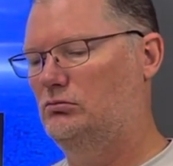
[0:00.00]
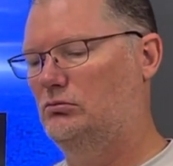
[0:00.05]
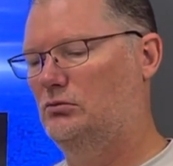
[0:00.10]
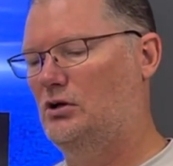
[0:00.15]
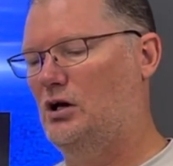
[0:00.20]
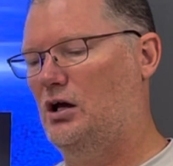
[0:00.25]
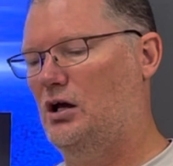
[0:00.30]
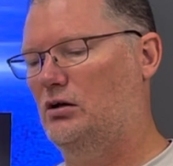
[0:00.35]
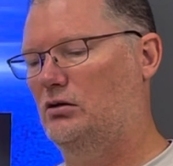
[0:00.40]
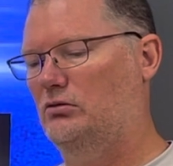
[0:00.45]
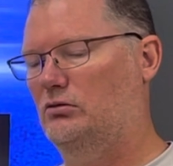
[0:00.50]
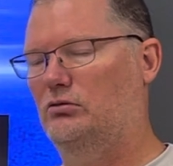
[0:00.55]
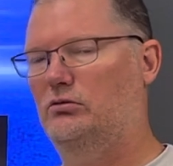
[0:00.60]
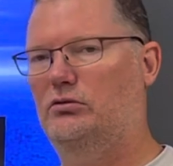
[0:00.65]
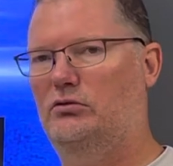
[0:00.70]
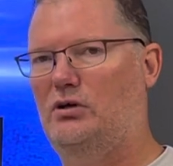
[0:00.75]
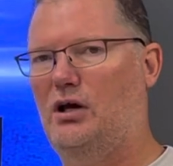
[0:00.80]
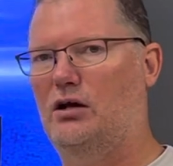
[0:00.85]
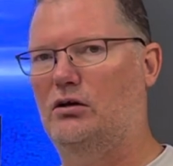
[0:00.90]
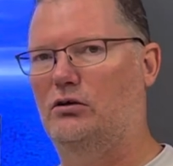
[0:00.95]
kind of
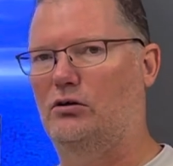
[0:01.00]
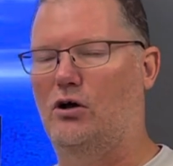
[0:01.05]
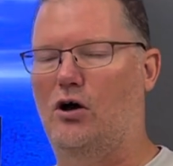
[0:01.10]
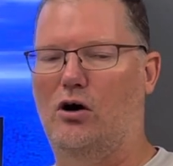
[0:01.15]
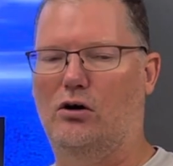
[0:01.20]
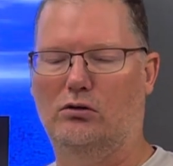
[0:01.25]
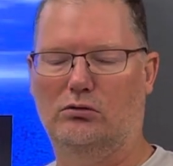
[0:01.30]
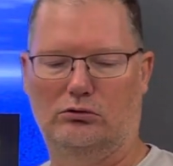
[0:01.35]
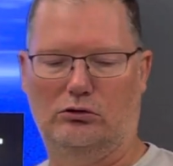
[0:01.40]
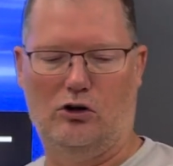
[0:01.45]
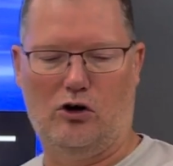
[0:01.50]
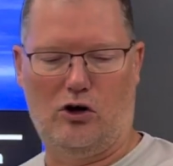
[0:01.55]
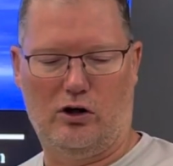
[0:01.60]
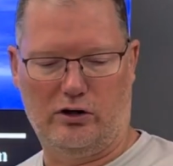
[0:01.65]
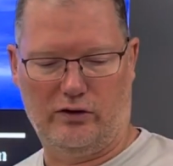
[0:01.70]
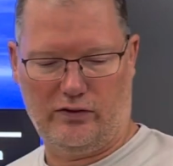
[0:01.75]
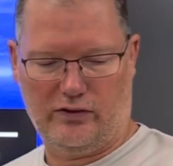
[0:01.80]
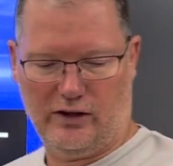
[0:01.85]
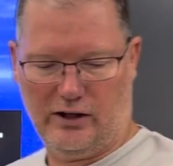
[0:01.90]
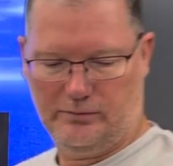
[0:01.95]
kind of long, long
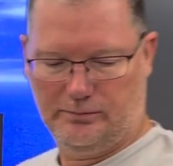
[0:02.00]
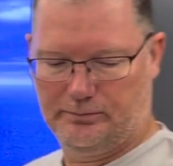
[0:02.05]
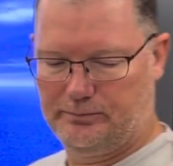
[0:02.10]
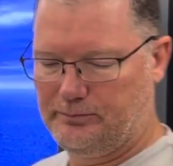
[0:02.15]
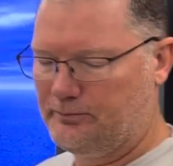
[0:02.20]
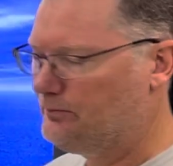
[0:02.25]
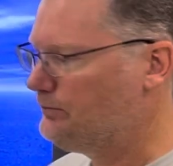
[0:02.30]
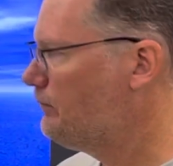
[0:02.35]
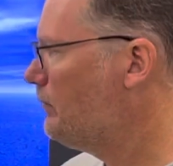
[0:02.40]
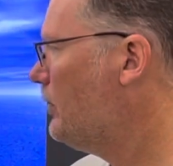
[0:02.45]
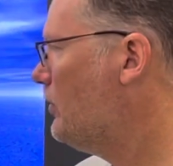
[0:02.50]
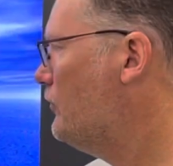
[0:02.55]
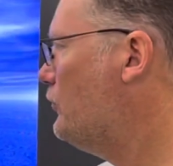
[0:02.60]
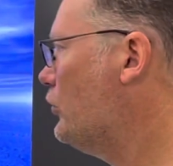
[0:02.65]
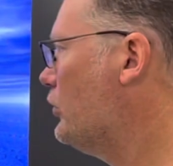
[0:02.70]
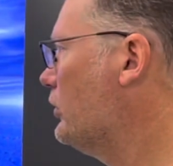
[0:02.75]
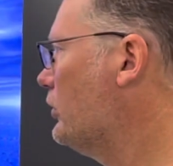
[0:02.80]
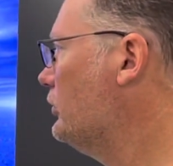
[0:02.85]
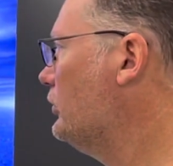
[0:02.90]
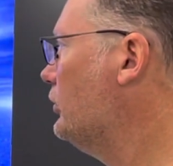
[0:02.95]
and thin
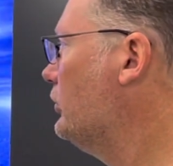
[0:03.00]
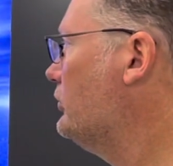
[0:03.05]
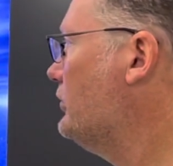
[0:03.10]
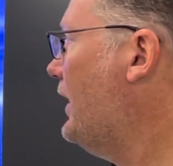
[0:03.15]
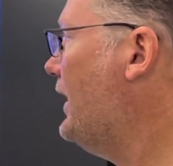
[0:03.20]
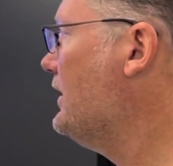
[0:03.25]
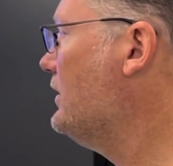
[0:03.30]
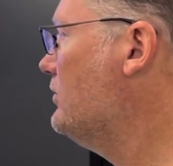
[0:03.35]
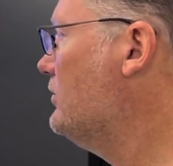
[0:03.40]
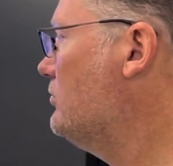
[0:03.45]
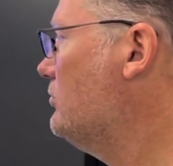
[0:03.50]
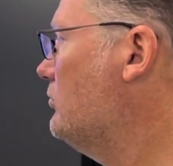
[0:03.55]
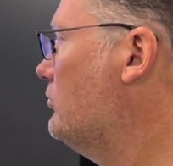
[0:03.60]
for a little tiny